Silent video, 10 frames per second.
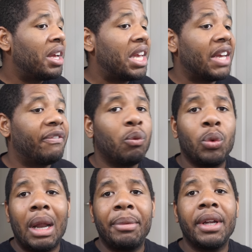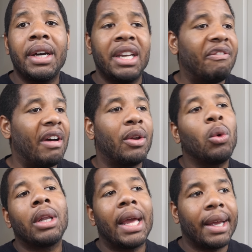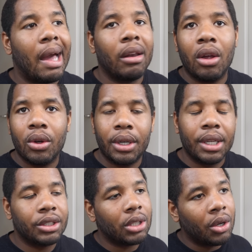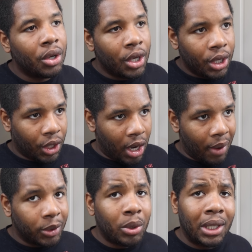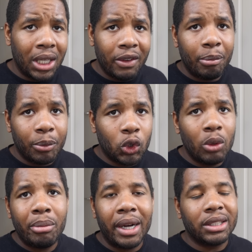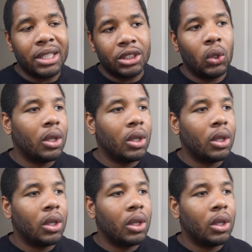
when I'm done, if I don't like how long it is. So I always rather leave too much than too